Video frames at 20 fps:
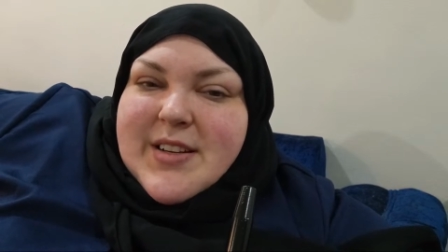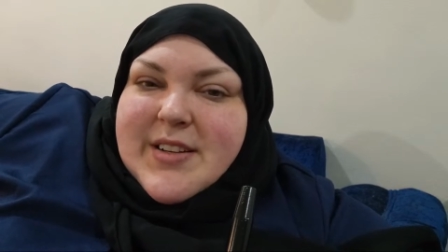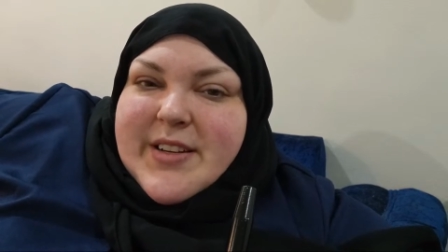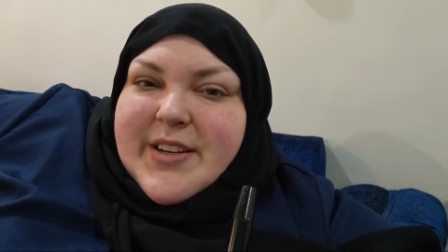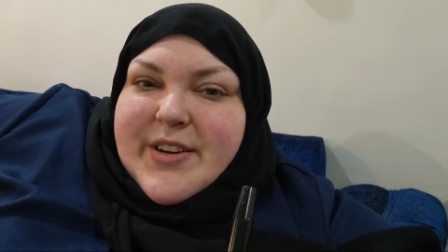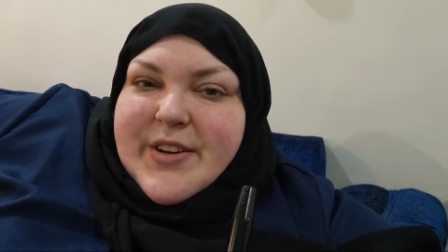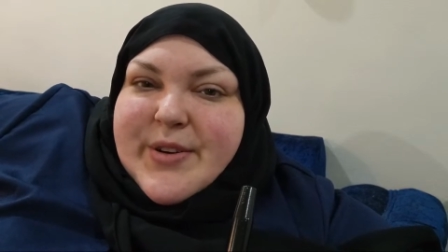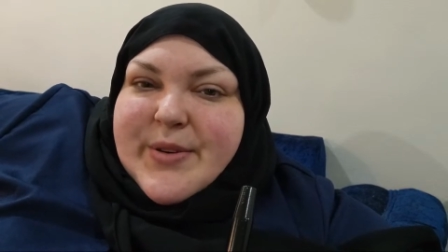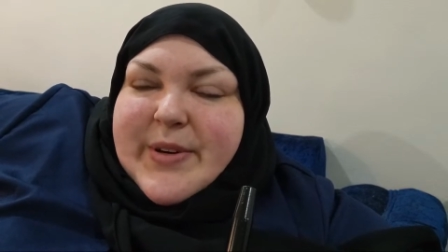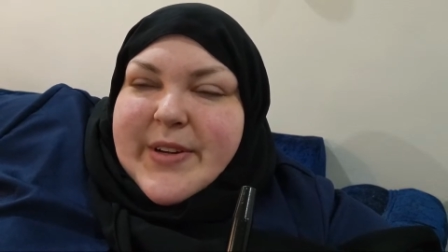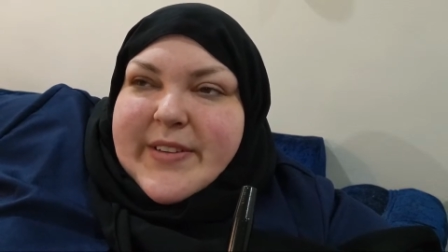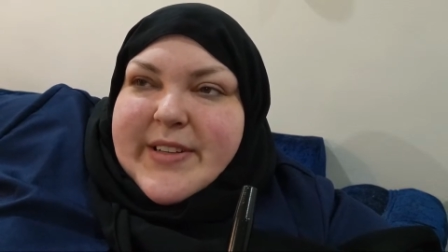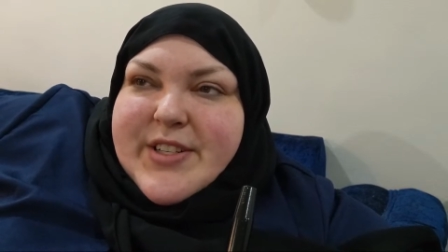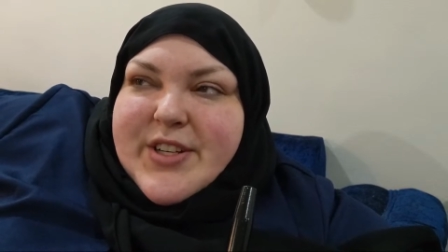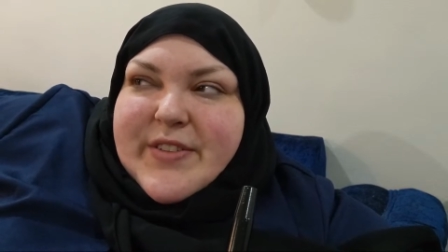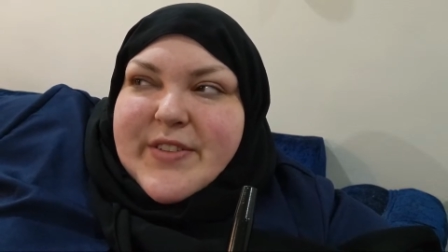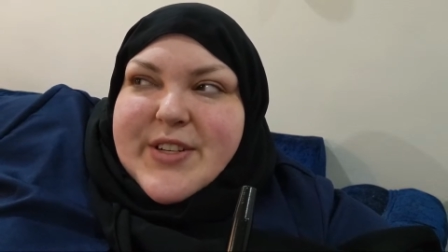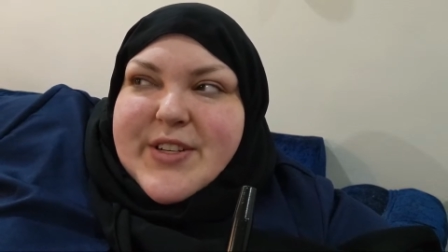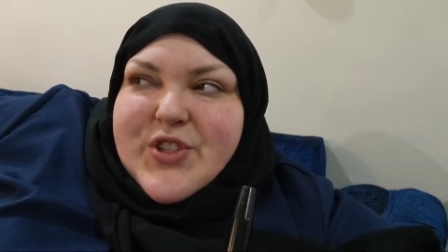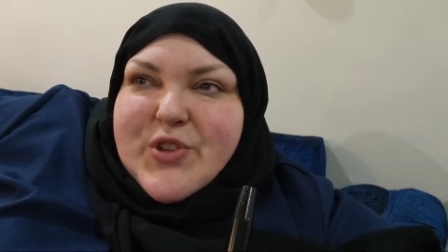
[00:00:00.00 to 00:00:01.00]
you know unless
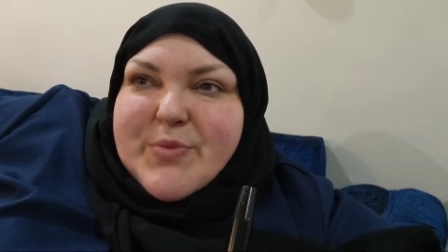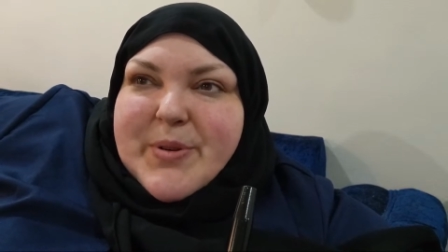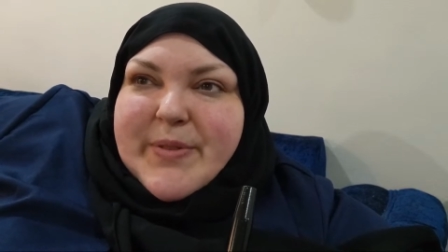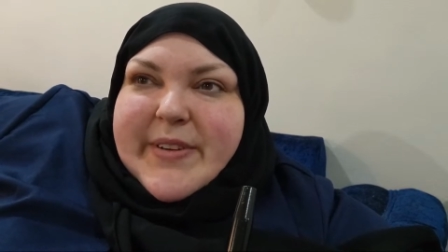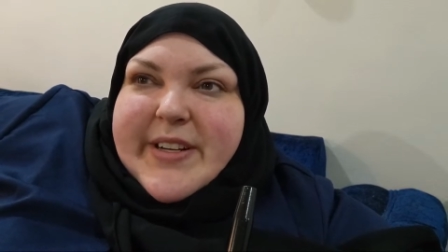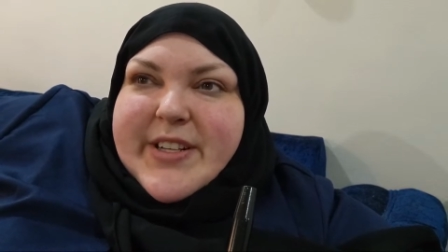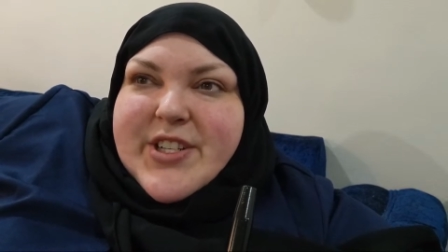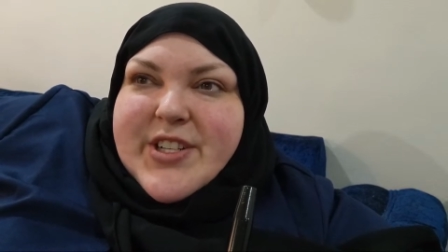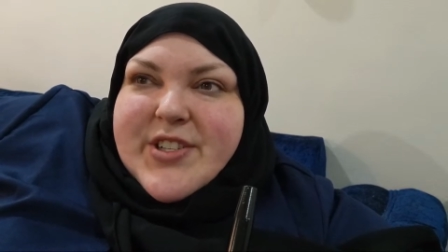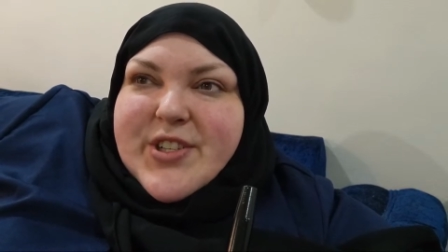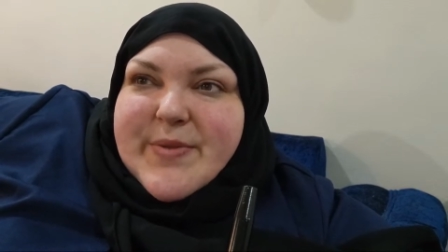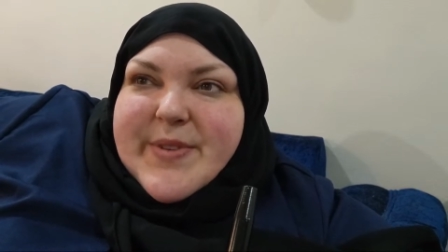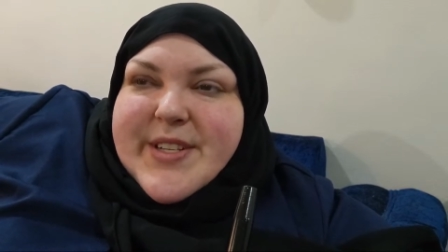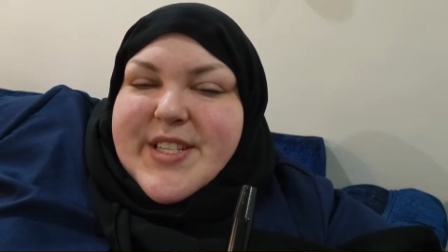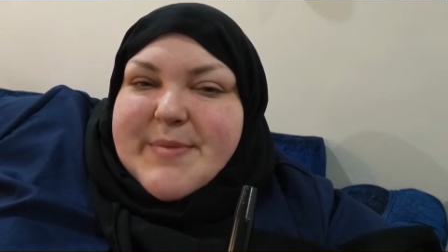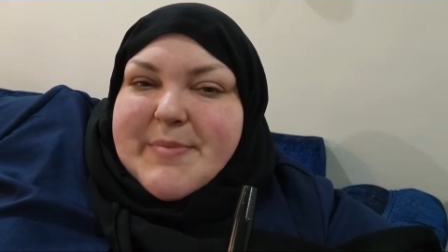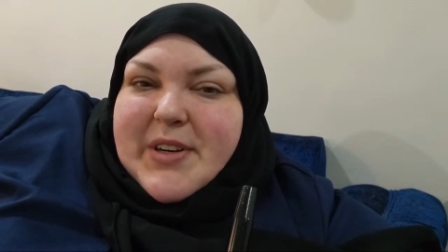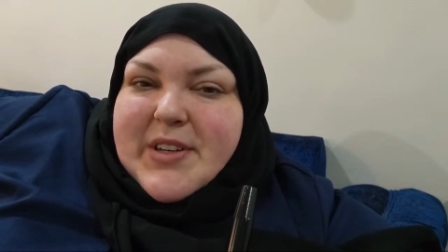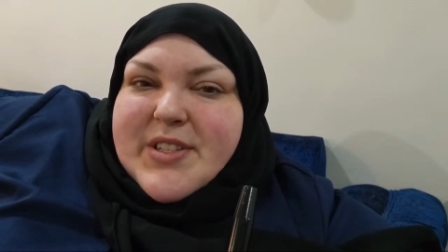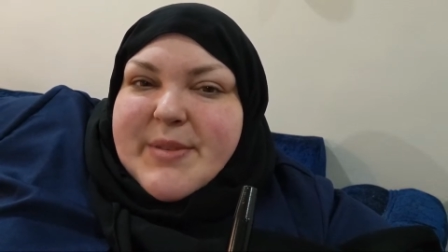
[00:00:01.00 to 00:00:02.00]
you're like super rich it's always
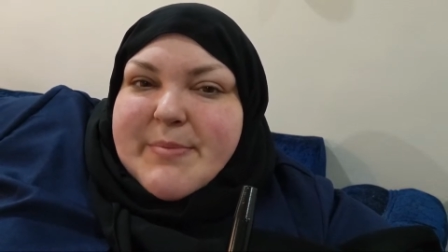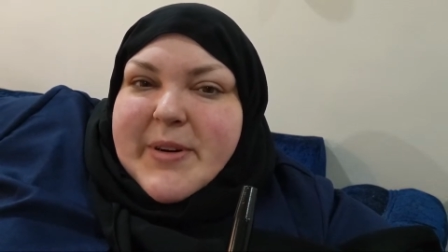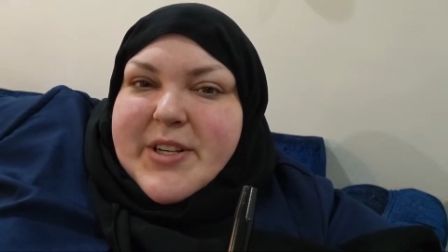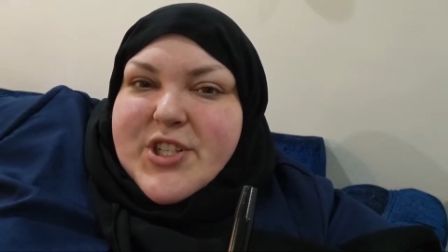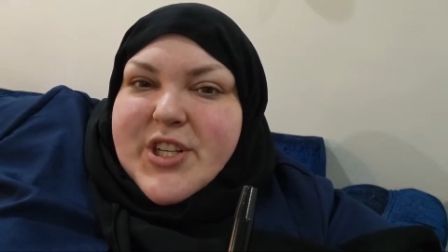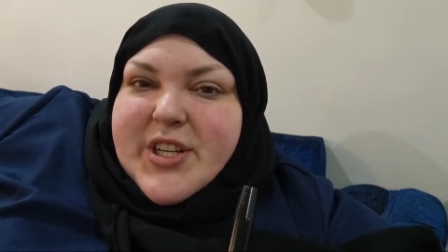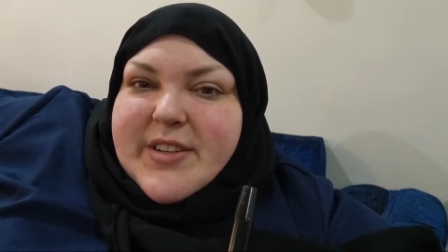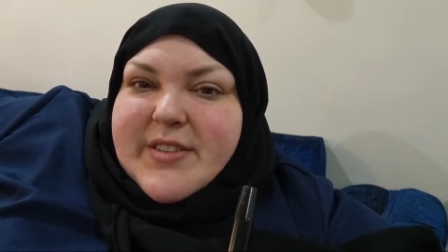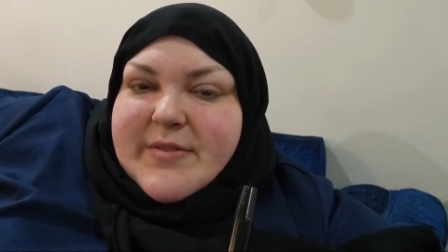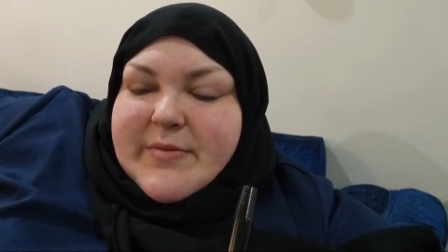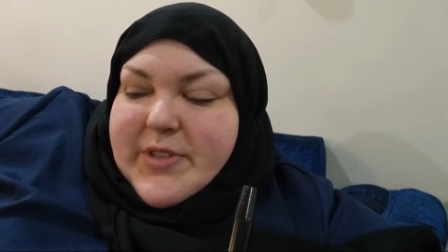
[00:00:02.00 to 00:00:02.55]
smart to budget